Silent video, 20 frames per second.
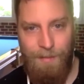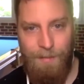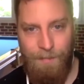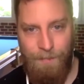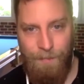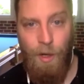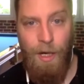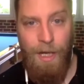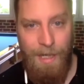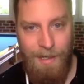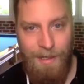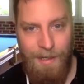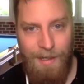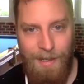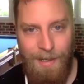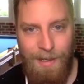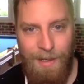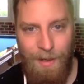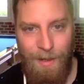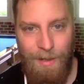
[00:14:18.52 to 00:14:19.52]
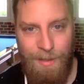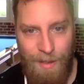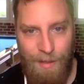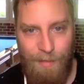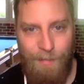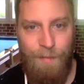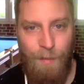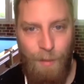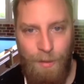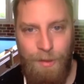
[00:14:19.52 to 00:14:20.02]
fully. It's like
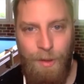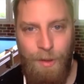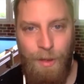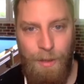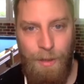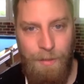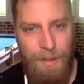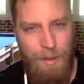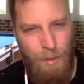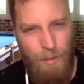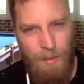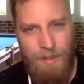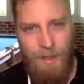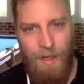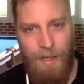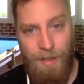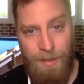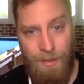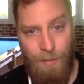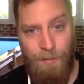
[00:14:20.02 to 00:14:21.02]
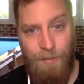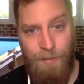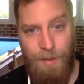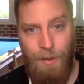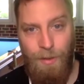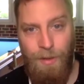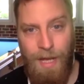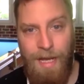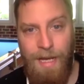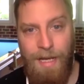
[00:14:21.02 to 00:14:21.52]
a full document. It's like a
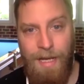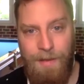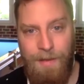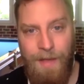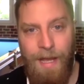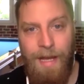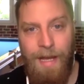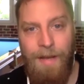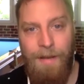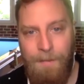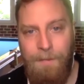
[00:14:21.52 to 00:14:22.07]
layered thing.